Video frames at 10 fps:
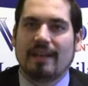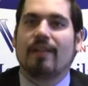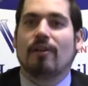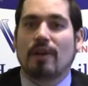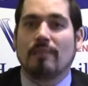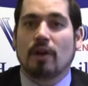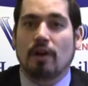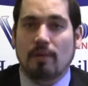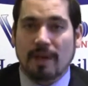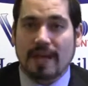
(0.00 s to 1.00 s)
Hello, I'm
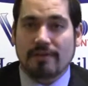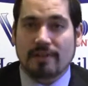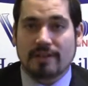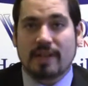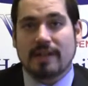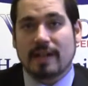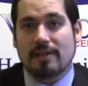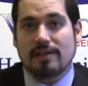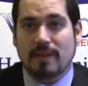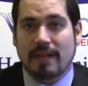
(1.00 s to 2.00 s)
Carl Patrick,
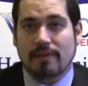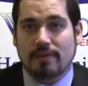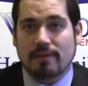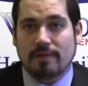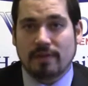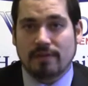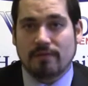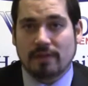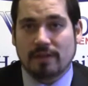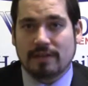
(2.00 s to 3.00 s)
Technology Manager with Vision
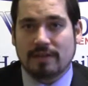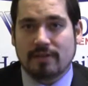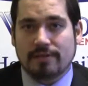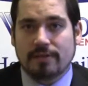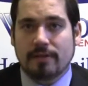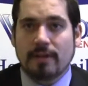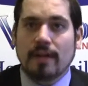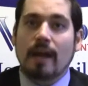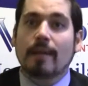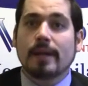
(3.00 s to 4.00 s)
Realty Centers.
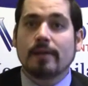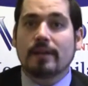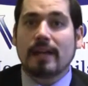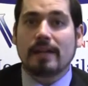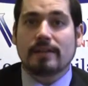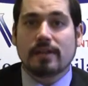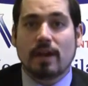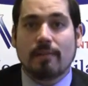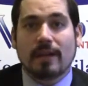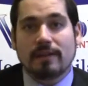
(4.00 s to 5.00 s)
I'm here today to
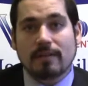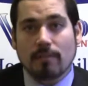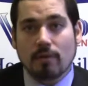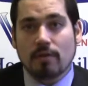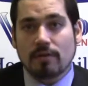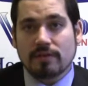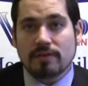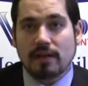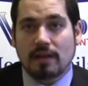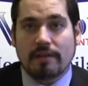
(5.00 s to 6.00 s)
talk about the importance
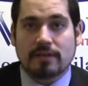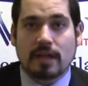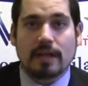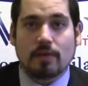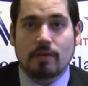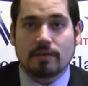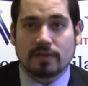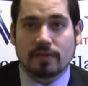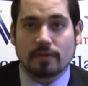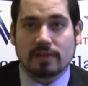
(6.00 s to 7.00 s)
of setting goals
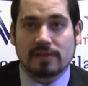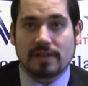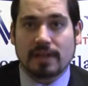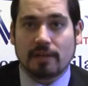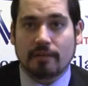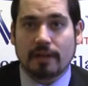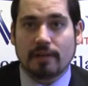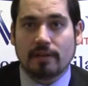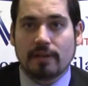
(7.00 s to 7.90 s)
in your real estate career.